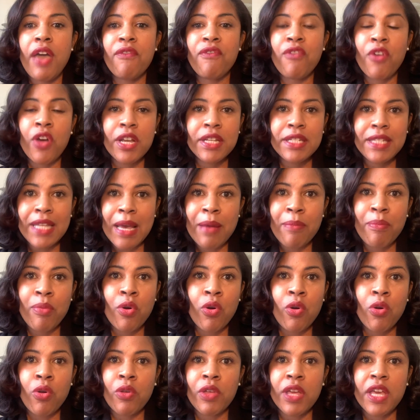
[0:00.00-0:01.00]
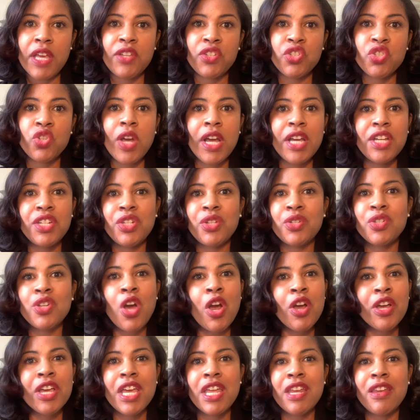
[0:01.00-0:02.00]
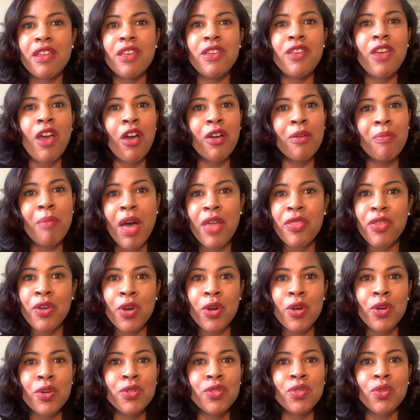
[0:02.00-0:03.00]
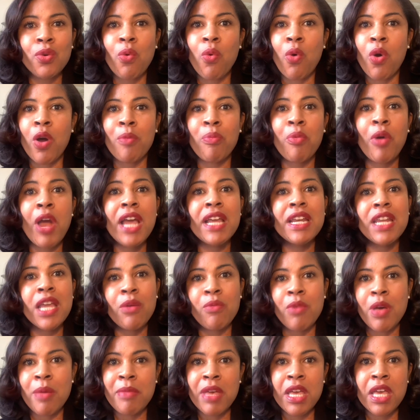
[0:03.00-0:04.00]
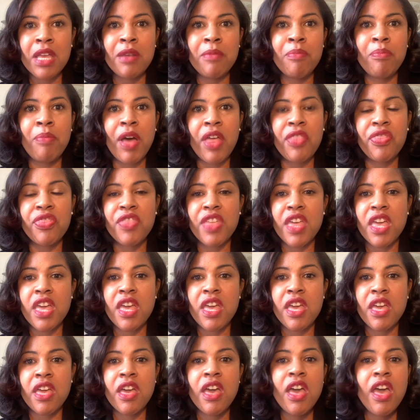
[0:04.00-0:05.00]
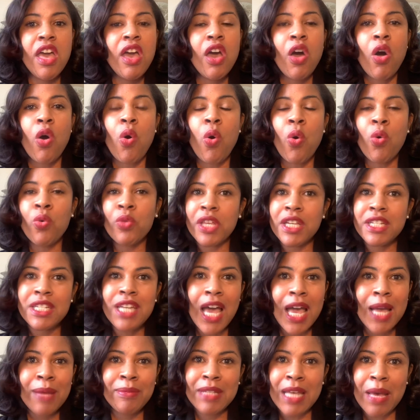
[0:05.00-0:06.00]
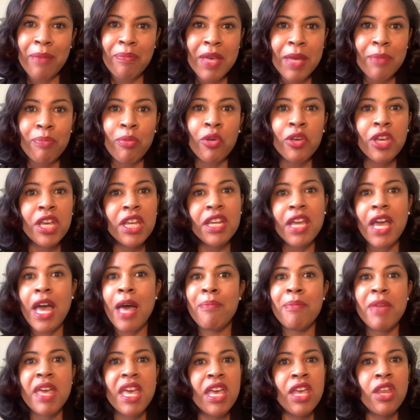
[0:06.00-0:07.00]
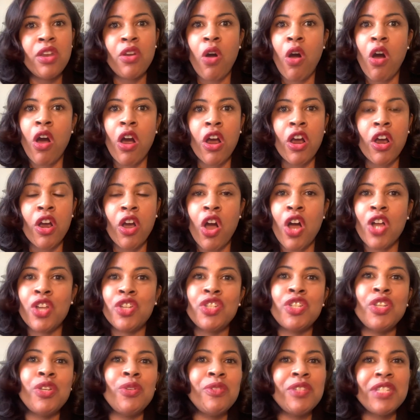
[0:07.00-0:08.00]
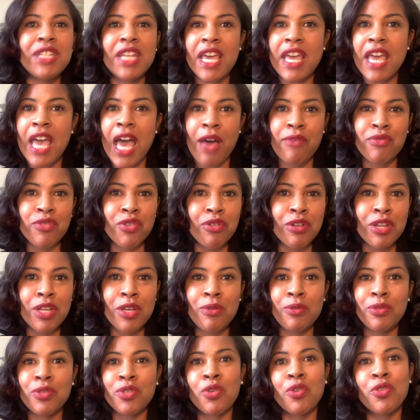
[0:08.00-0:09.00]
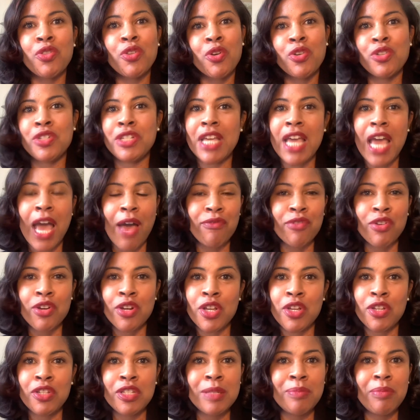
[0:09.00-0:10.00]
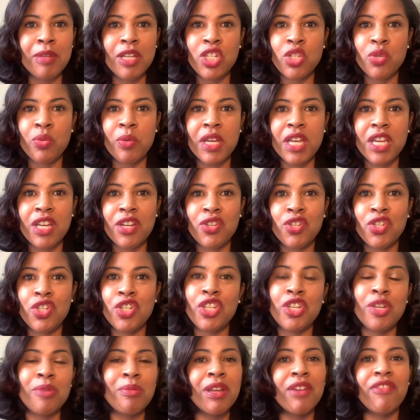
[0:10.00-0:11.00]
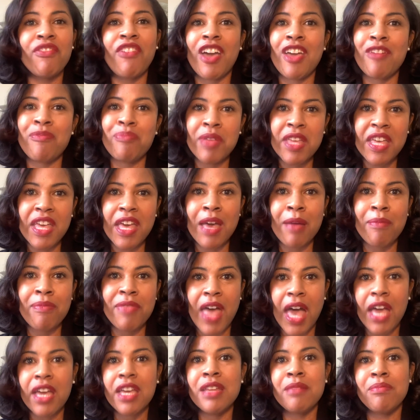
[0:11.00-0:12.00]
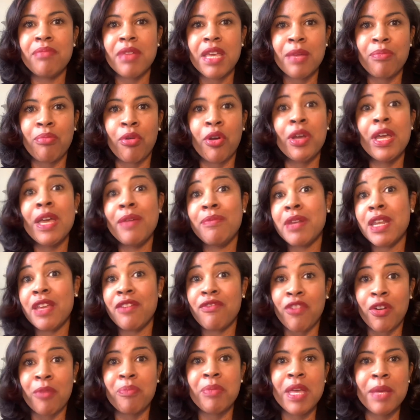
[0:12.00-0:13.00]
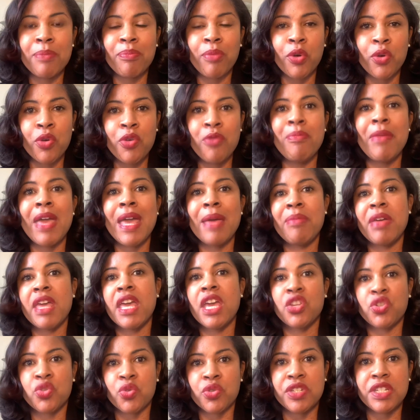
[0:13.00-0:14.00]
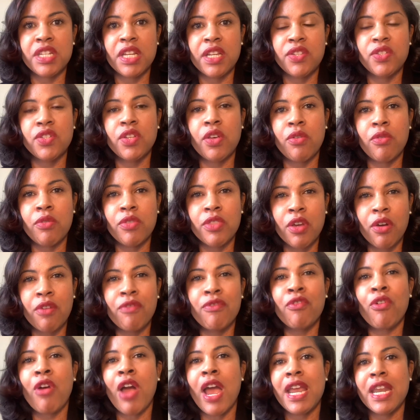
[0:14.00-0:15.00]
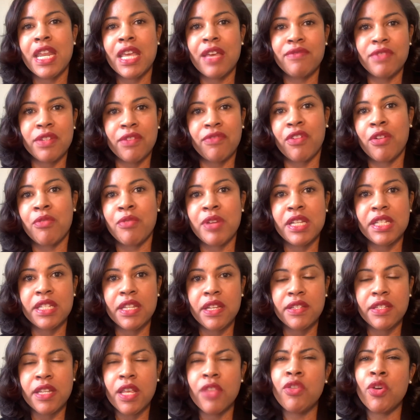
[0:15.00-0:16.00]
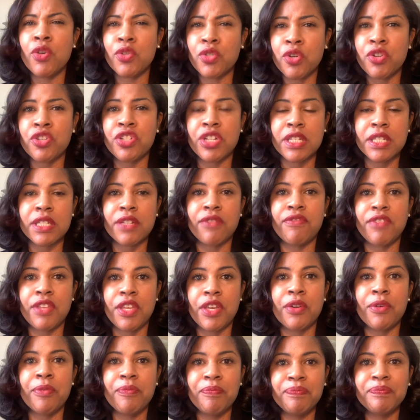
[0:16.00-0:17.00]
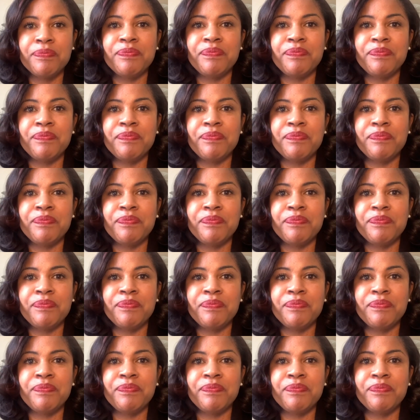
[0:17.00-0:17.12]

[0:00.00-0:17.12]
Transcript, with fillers: for example, is trying to target young mothers or pregnant women, but the only times that people can come in are on Tuesday afternoons or Thursday afternoons between 2 and 5 p.m. That can be prohibitive for people who may be interested. So there are a variety of different reasons, and those are just a few.